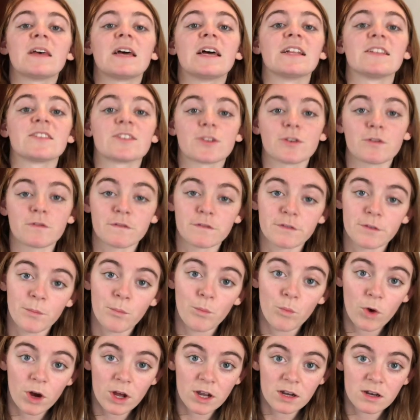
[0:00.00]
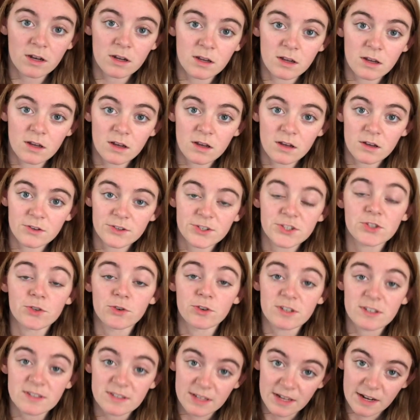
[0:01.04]
And so from one
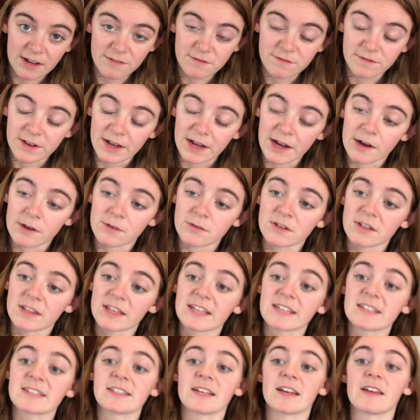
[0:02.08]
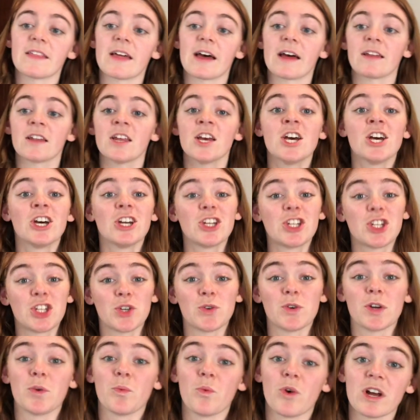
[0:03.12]
source that I found, they say that
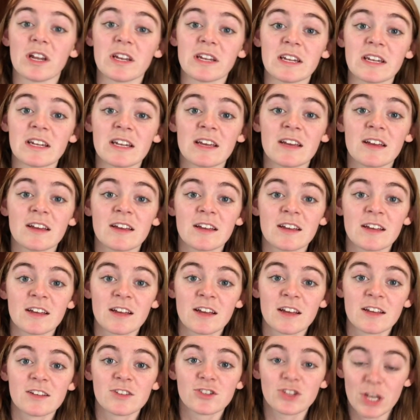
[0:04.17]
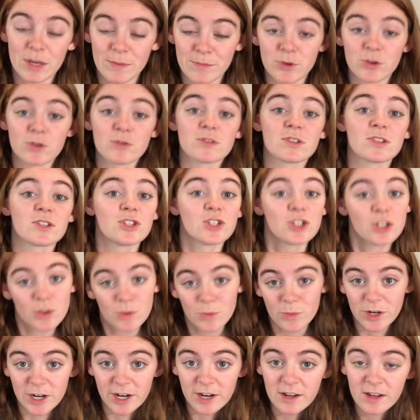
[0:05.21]
2-in-1 shampoos do
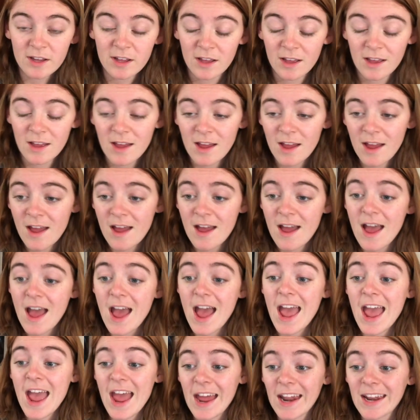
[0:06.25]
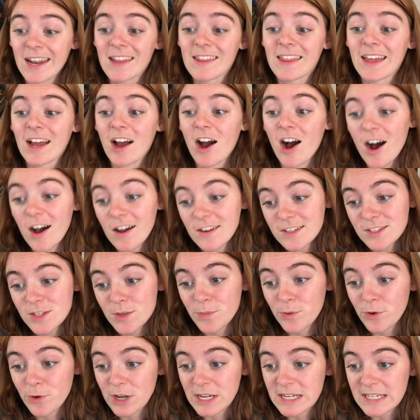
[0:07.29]
work, and they also
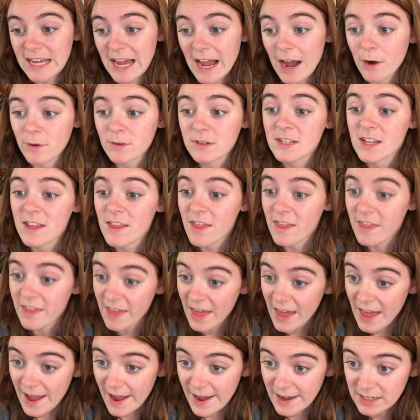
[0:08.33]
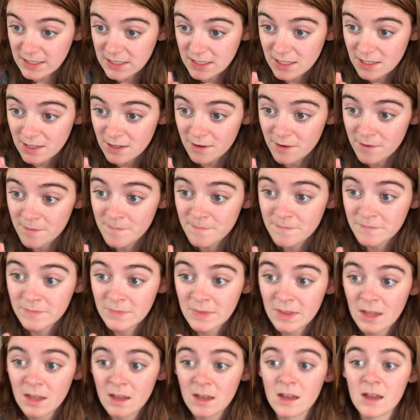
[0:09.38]
point out that
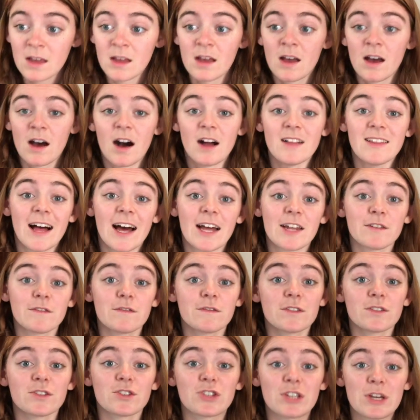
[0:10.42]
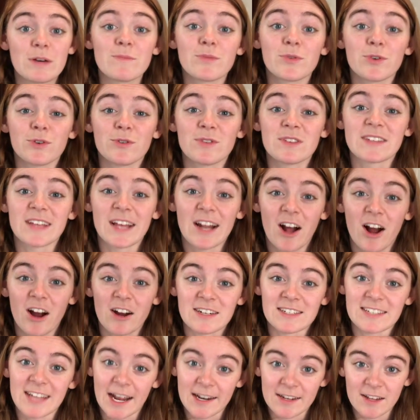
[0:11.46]
a lot of shampoos that are
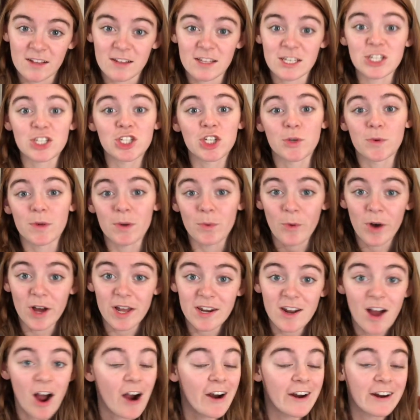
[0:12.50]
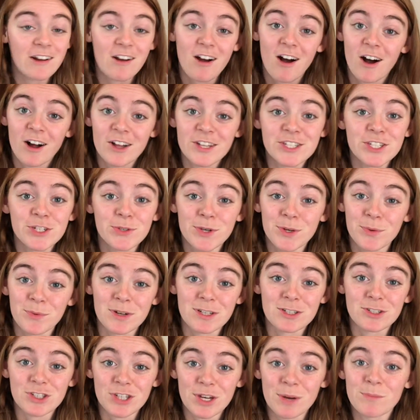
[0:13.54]
technically 2-in-1 aren't called
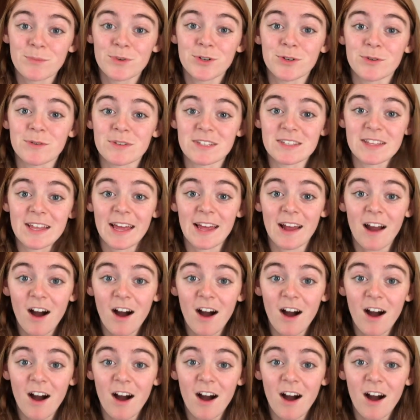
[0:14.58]
2-in-1 shampoos. They